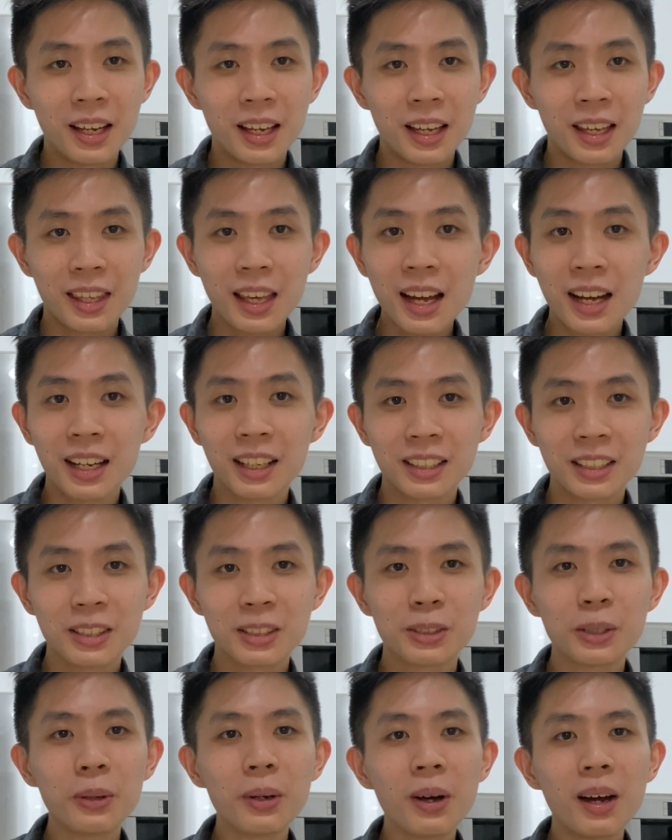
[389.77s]
Yeah,
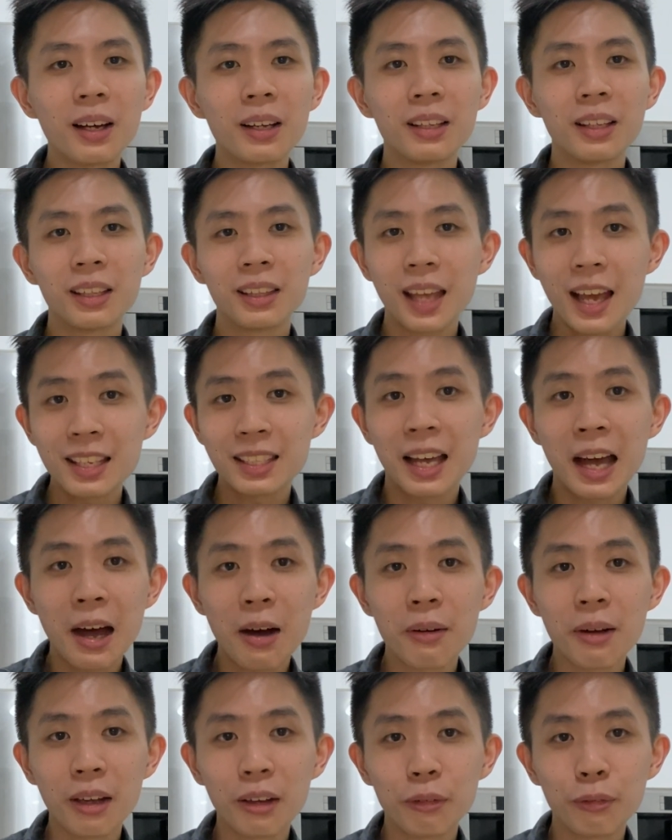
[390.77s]
so that's
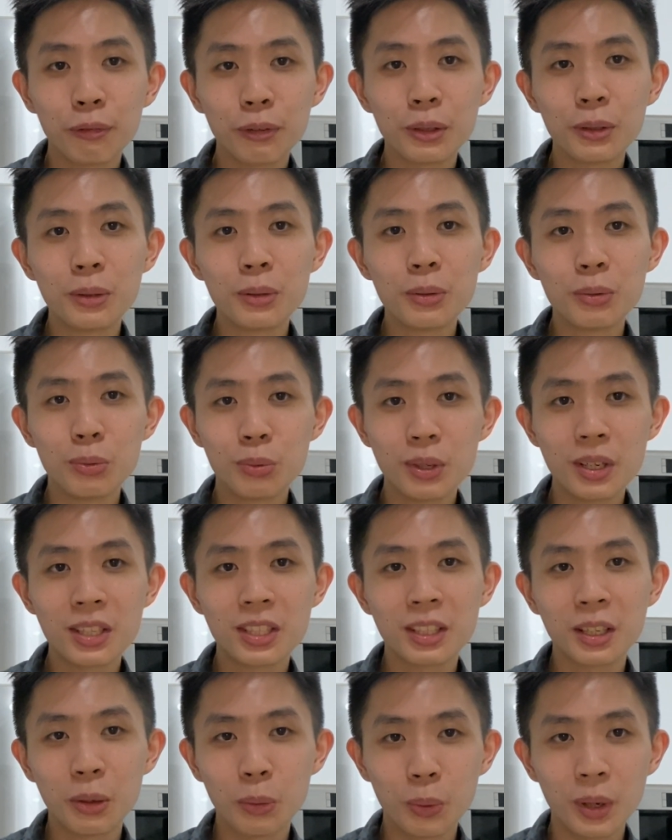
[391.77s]
how I feel
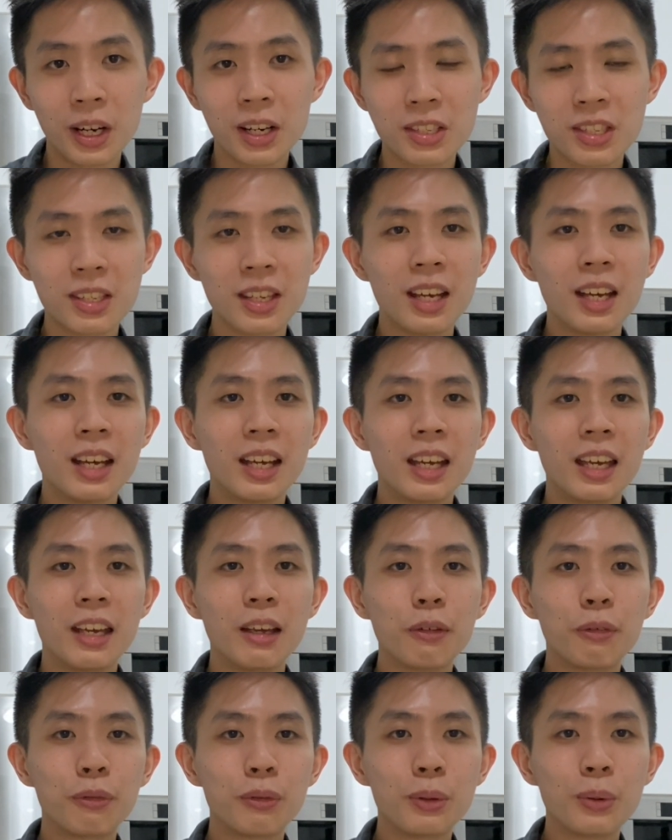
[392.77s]
risk works.
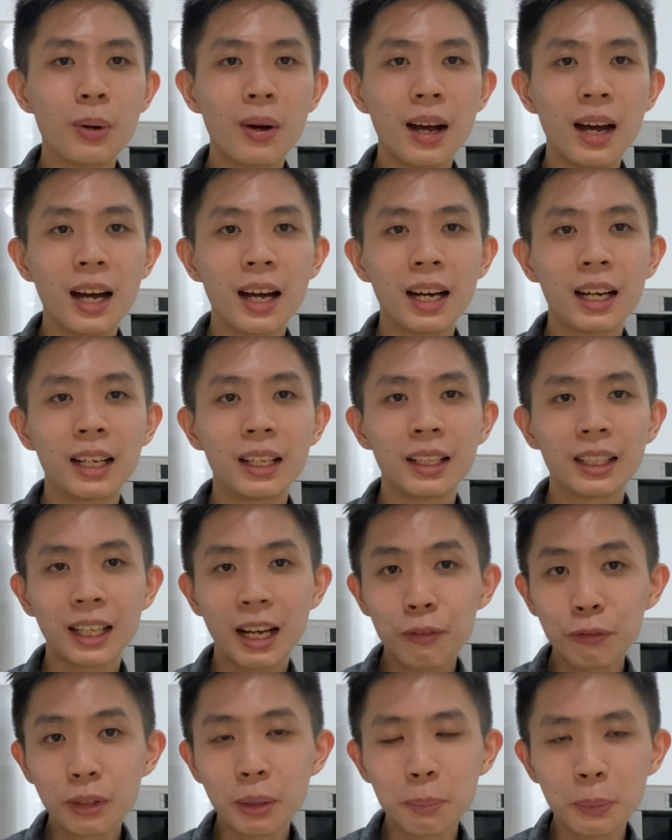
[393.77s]
If you are
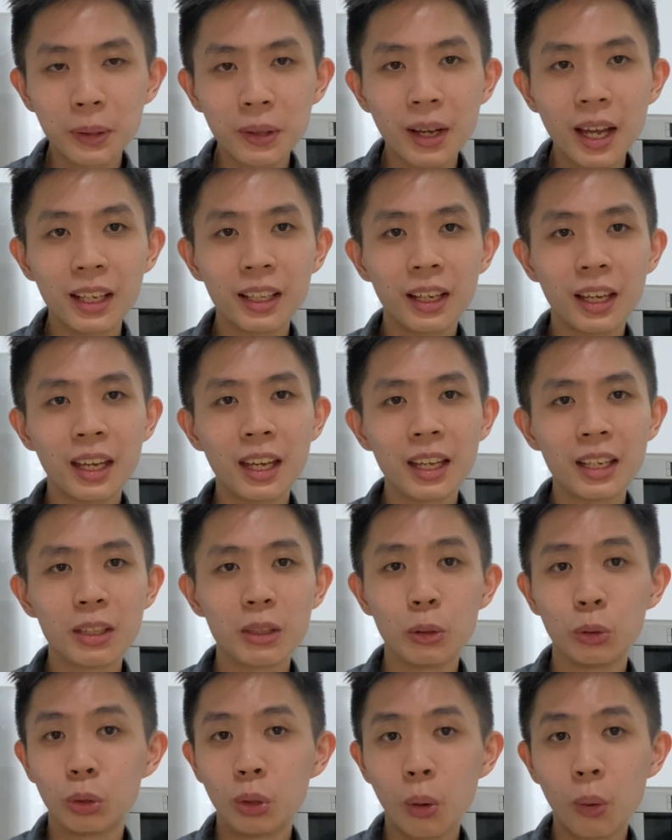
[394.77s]
comfortable and ahead,
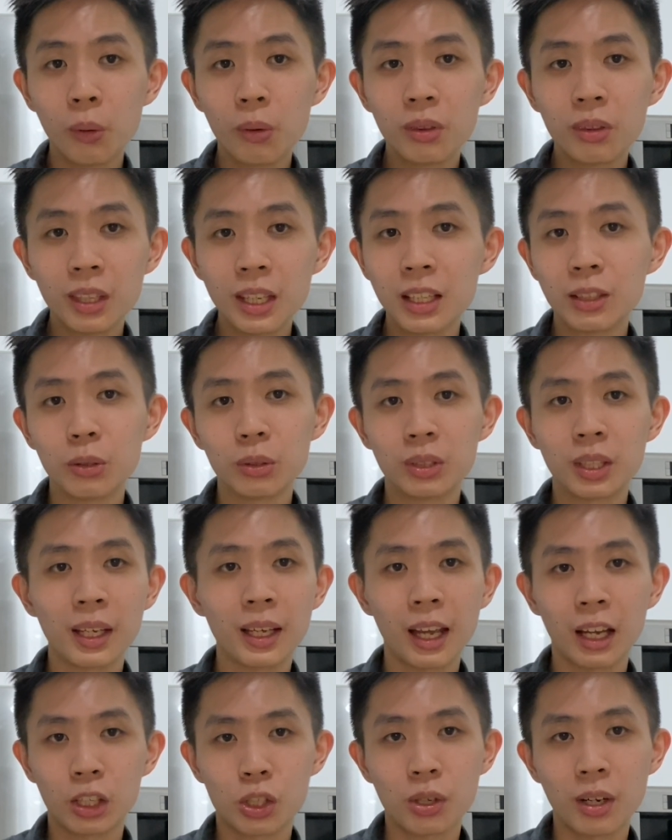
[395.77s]
you don't need to
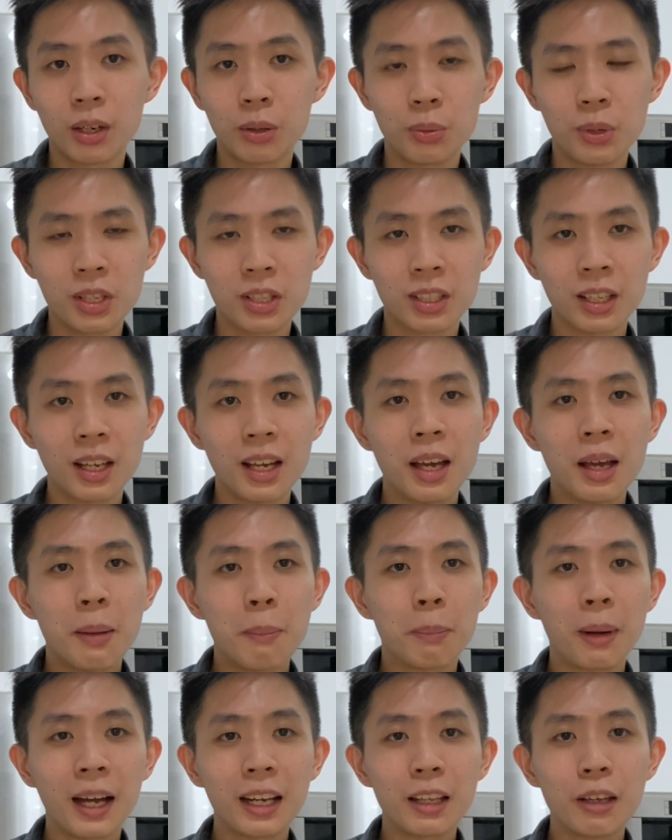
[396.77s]
take extra risk.
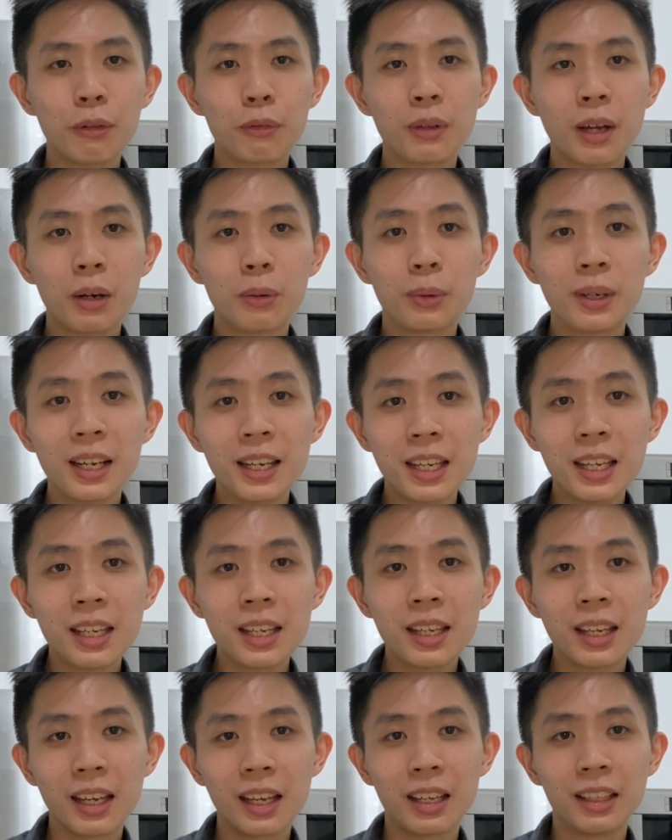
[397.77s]
But if you are
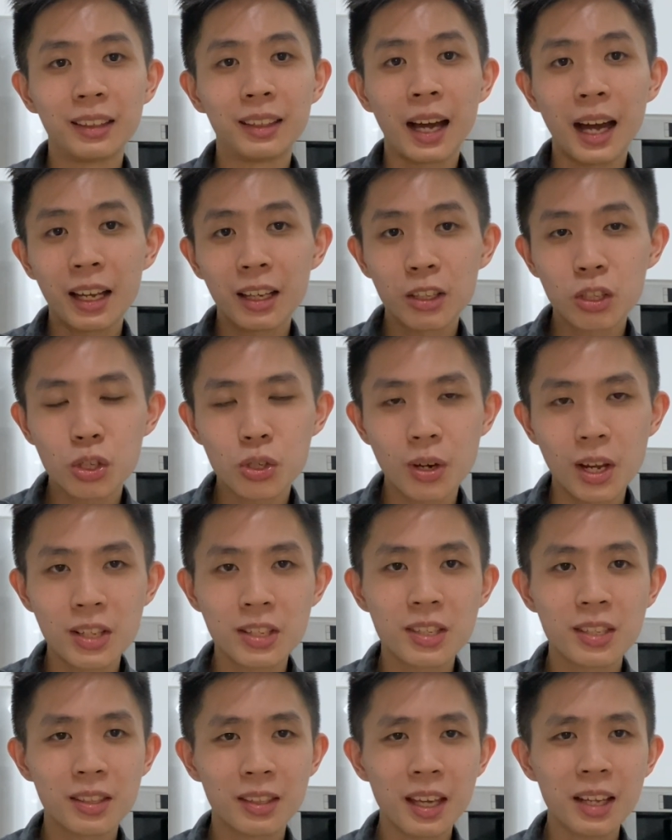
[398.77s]
really in dire
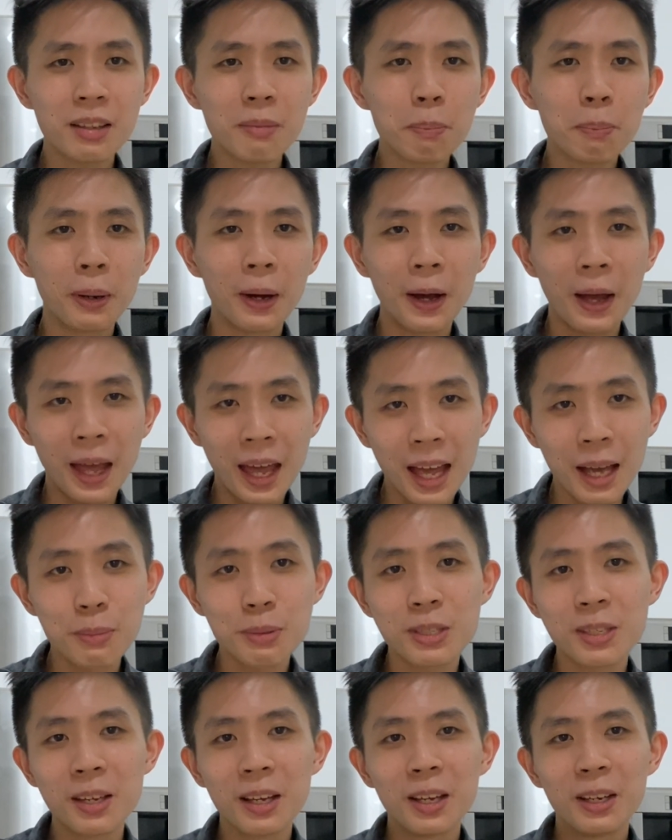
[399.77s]
straits, then
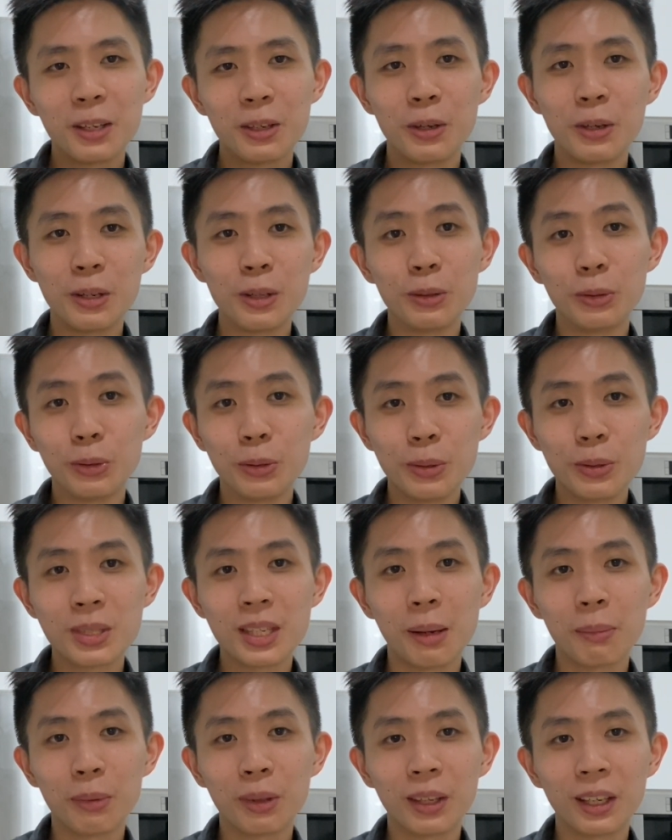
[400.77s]
perhaps you need to do
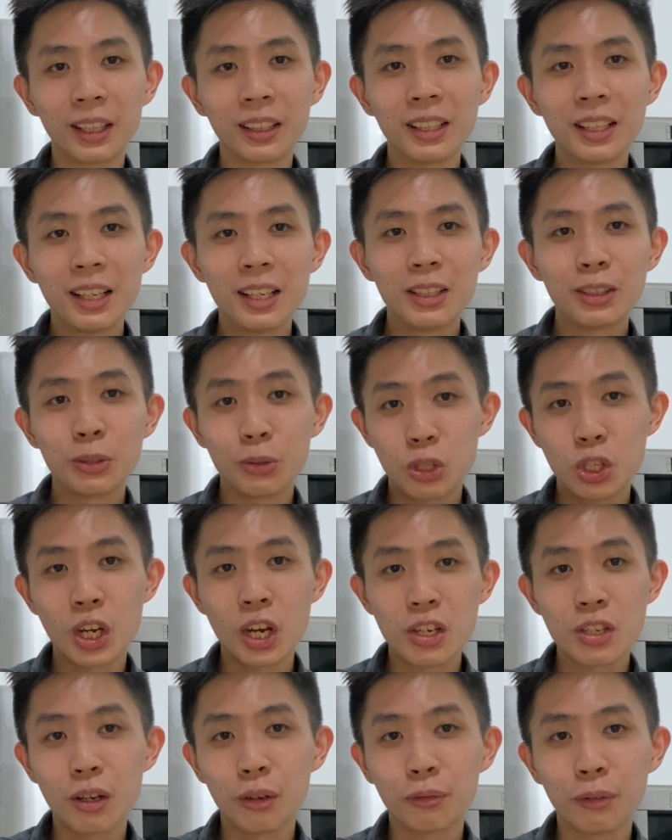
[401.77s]
something to
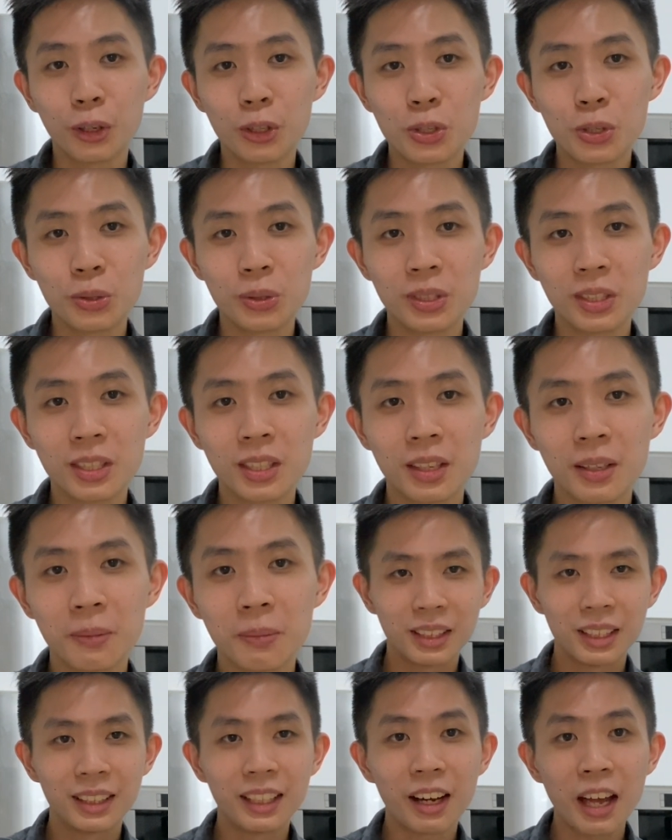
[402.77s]
change your fortunes.
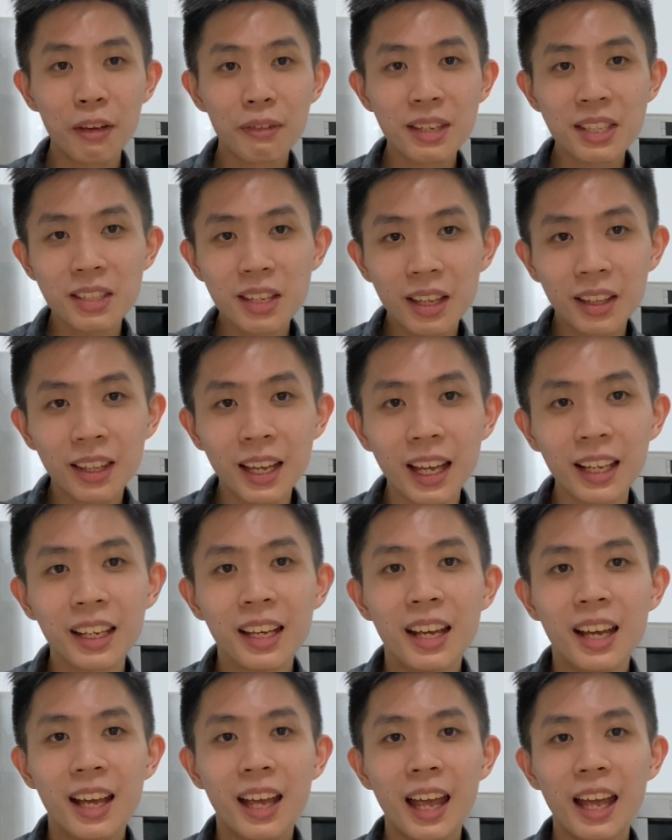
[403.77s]
Now, having said that,
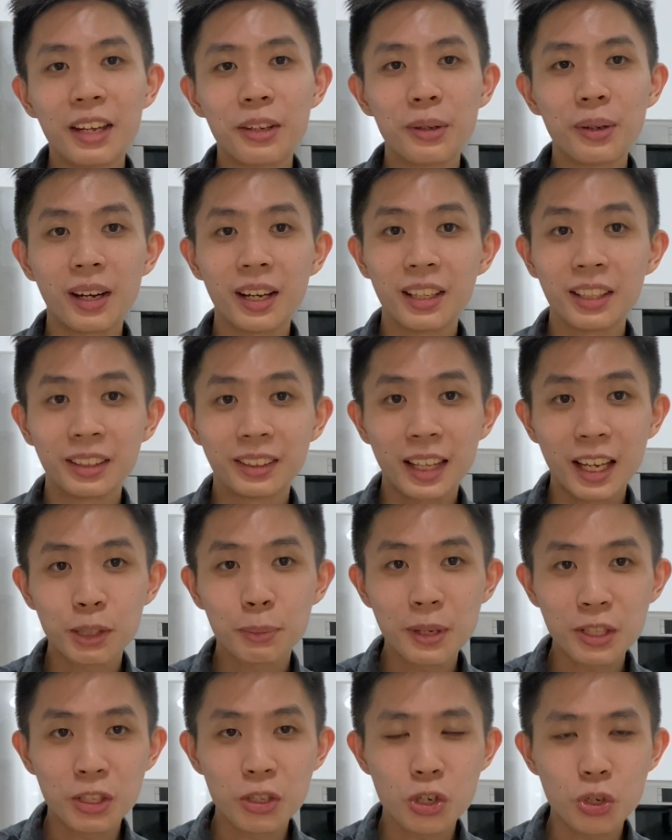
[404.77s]
and you are in a
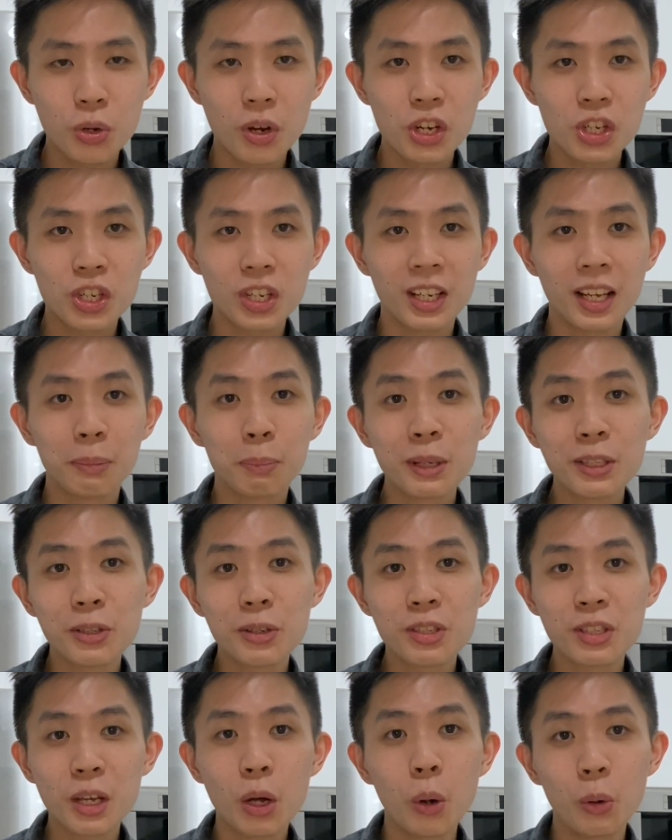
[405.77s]
desperate situation, please
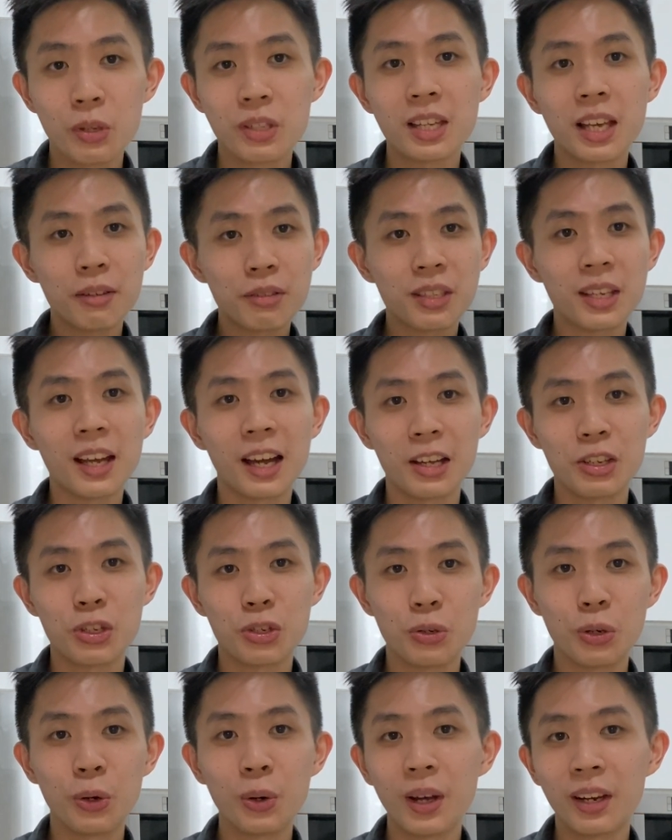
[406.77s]
don't say, oh, Seth said I
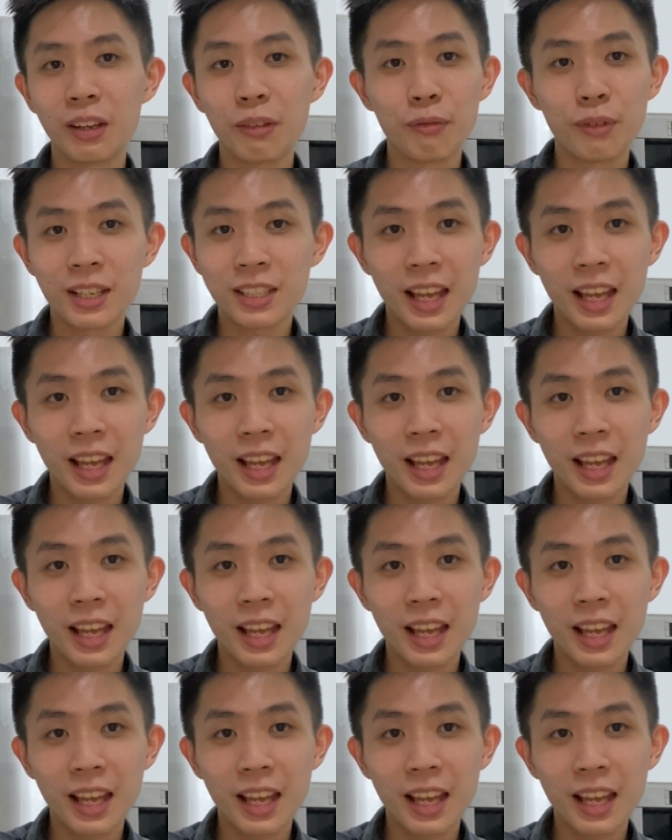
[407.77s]
should go and invest